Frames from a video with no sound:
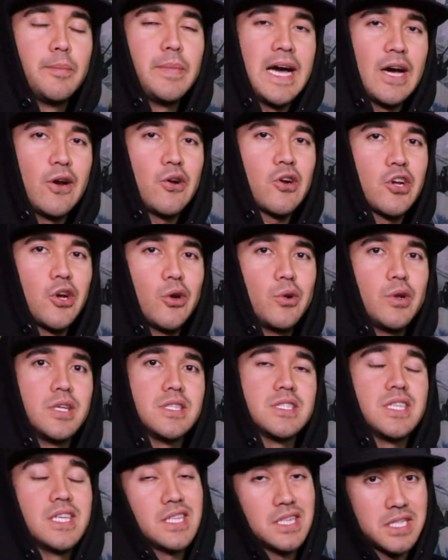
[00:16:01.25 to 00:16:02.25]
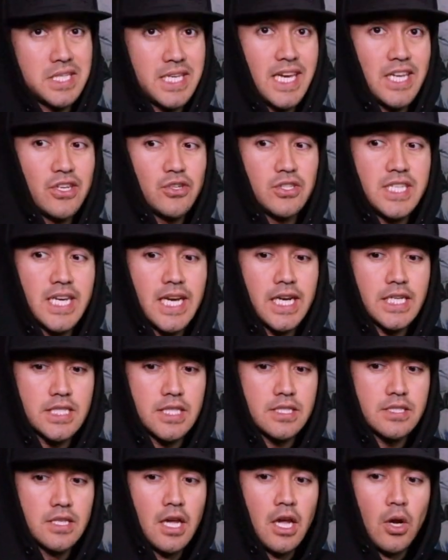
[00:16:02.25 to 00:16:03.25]
Powder Coatings in Leander,
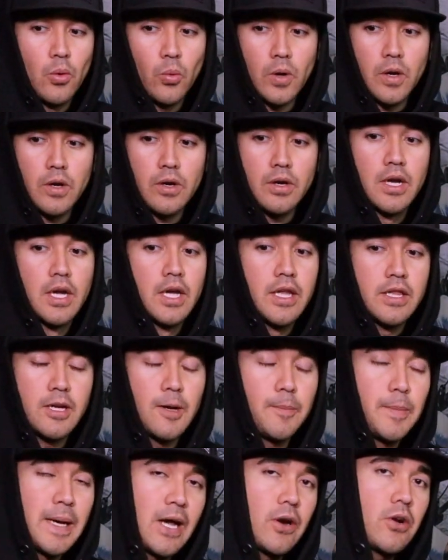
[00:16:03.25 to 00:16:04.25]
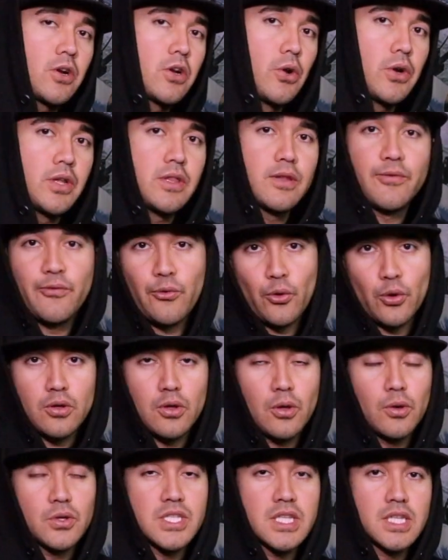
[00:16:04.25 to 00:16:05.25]
Texas, where they're powder coating the fork
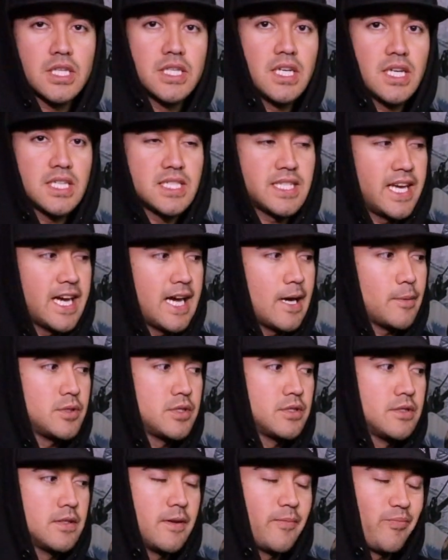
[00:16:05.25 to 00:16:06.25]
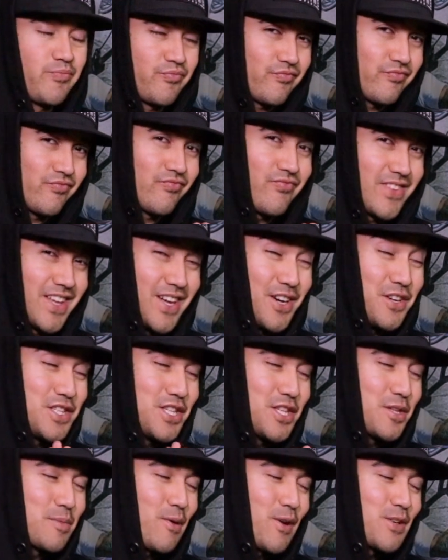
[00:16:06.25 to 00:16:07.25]
floors and the dust caps. All
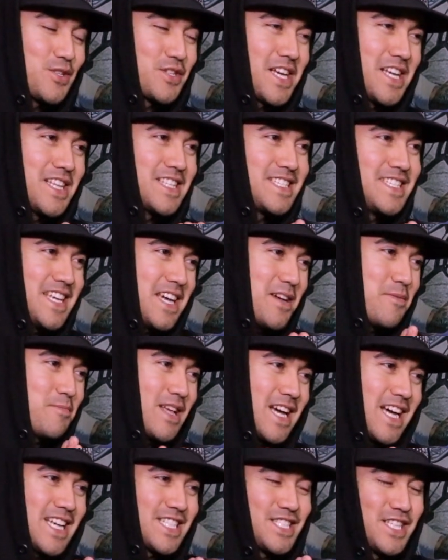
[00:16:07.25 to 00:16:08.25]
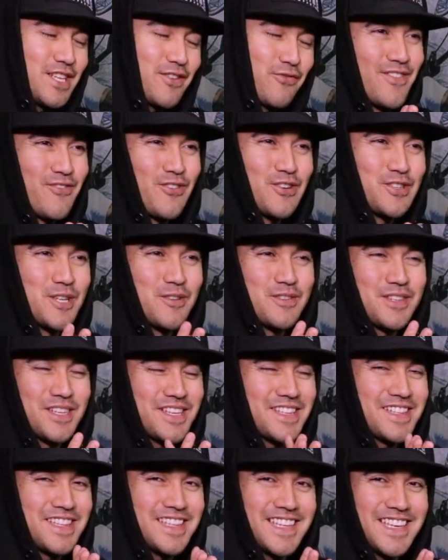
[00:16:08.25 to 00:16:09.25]
the other parts are getting sandblasted for something
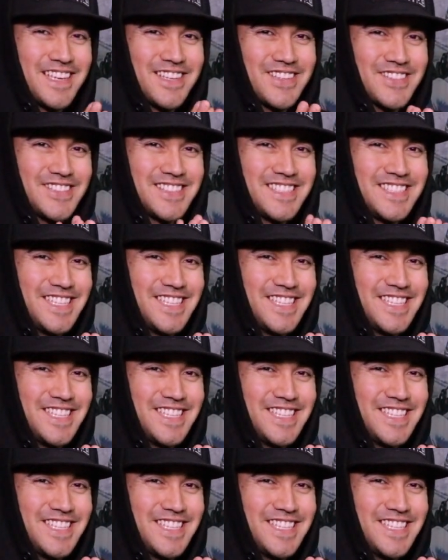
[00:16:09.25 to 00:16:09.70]
a little